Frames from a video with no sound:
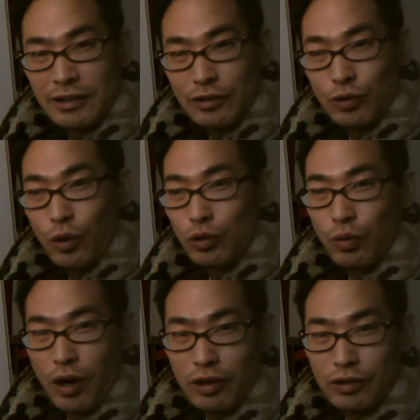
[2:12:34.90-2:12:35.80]
You go to
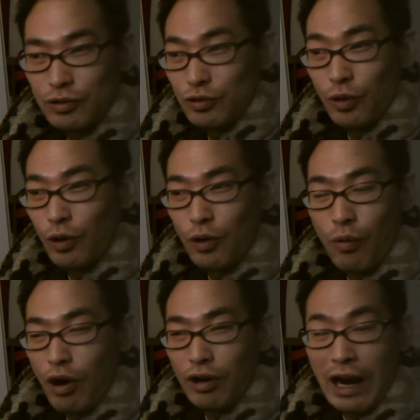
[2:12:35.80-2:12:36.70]
work, you no longer
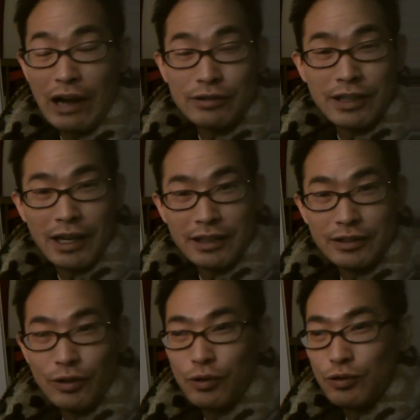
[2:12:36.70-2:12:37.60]
work outside.
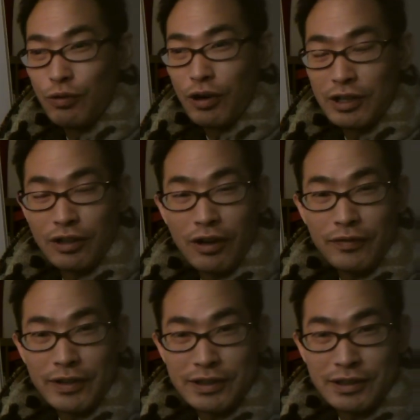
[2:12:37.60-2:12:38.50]
No, you work in the
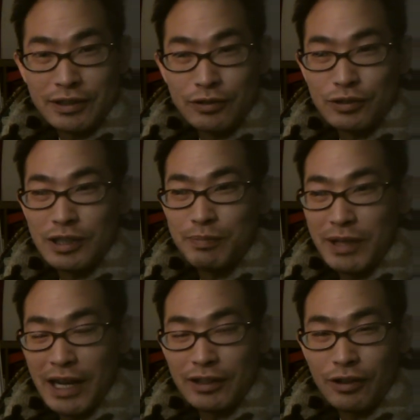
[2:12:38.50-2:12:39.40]
office. You sit
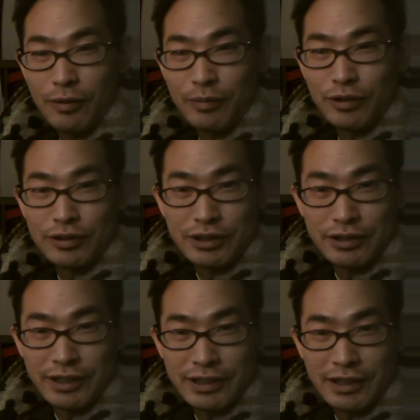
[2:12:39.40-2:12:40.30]
behind the computer
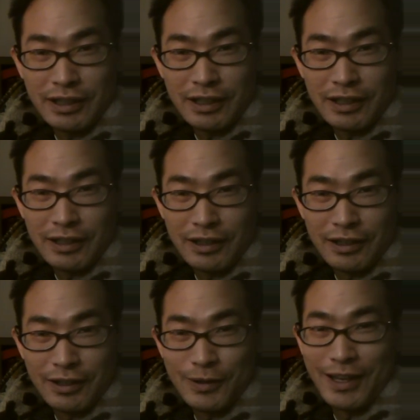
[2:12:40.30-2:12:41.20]
screen.
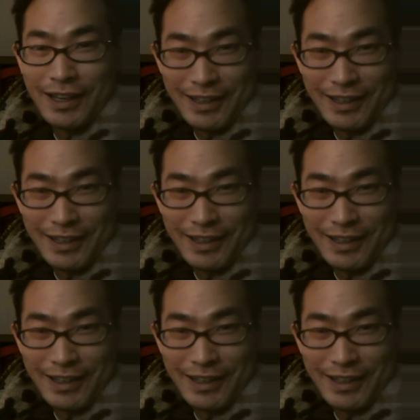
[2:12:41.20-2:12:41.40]
Okay.